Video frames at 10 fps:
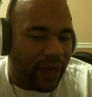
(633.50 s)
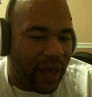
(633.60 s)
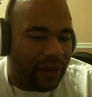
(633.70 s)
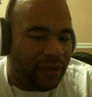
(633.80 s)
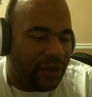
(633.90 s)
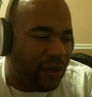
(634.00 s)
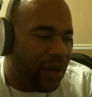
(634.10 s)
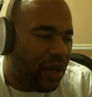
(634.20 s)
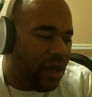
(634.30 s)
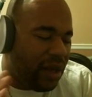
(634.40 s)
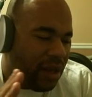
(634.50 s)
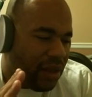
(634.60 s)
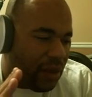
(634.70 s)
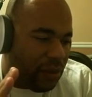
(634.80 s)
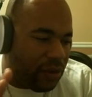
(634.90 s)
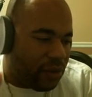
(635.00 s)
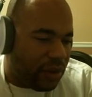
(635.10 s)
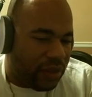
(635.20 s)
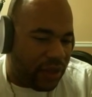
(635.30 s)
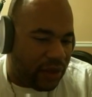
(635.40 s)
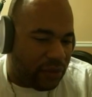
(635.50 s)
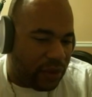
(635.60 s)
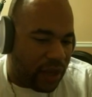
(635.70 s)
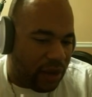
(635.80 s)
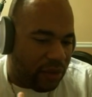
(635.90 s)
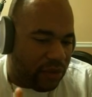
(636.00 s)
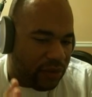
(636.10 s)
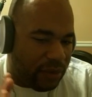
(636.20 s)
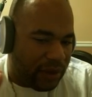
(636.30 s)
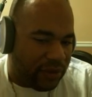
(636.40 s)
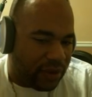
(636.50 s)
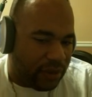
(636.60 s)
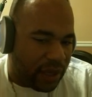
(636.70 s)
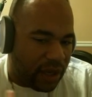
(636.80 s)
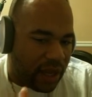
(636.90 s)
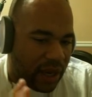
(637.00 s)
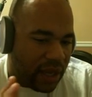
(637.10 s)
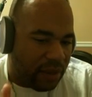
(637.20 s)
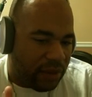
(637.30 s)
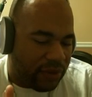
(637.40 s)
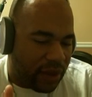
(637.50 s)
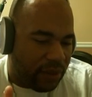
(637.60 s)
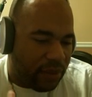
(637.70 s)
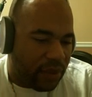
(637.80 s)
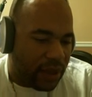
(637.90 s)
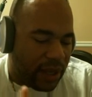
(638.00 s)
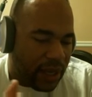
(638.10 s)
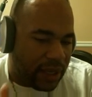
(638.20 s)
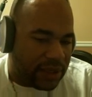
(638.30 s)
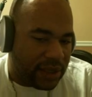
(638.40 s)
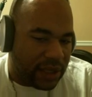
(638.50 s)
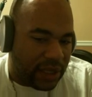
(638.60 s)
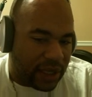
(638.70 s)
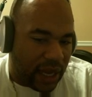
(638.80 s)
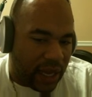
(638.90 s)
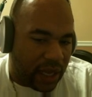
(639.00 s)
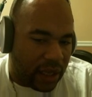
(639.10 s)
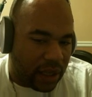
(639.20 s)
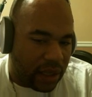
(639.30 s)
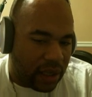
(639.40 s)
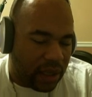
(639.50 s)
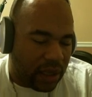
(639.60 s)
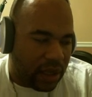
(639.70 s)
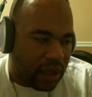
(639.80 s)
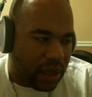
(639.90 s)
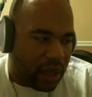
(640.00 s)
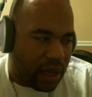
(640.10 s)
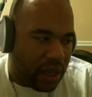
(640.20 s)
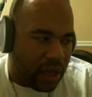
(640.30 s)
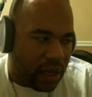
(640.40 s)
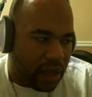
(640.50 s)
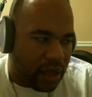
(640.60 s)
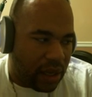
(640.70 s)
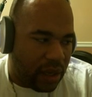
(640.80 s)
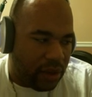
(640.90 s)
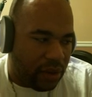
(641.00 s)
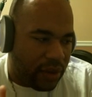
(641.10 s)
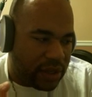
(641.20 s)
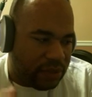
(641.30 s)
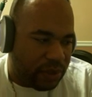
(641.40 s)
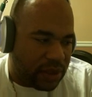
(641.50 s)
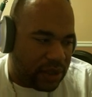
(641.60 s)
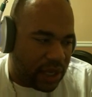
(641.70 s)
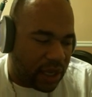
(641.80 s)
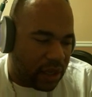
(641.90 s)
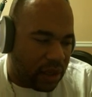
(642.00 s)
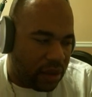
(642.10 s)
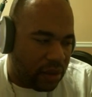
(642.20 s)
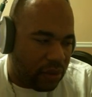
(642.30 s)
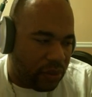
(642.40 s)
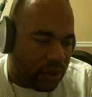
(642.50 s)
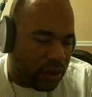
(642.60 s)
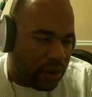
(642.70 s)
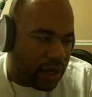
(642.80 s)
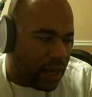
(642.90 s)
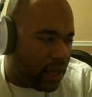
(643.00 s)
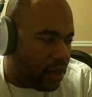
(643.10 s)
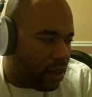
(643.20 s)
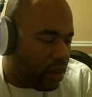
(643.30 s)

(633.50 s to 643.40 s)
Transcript: that. So they were doing things when they would just basically get a lot of enemies up, instantly die, and during that split second when they're dead,